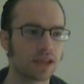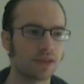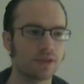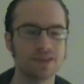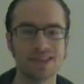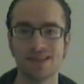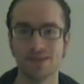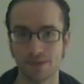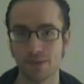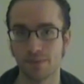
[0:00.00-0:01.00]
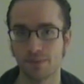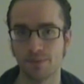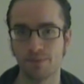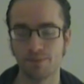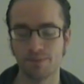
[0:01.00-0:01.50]
the
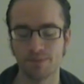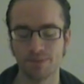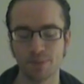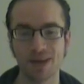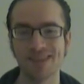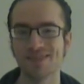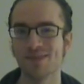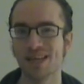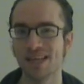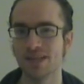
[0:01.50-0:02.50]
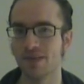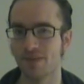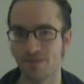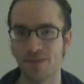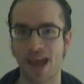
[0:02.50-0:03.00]
the pace is
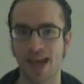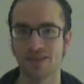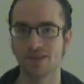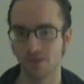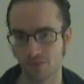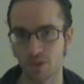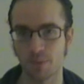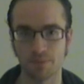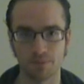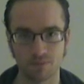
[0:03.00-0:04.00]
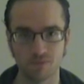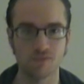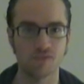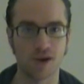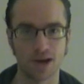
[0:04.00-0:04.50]
fast from
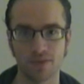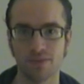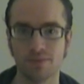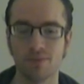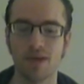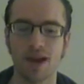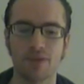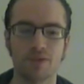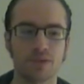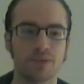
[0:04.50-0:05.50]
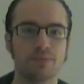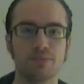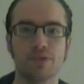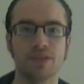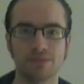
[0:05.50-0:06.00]
right after the
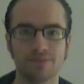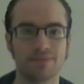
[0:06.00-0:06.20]
movie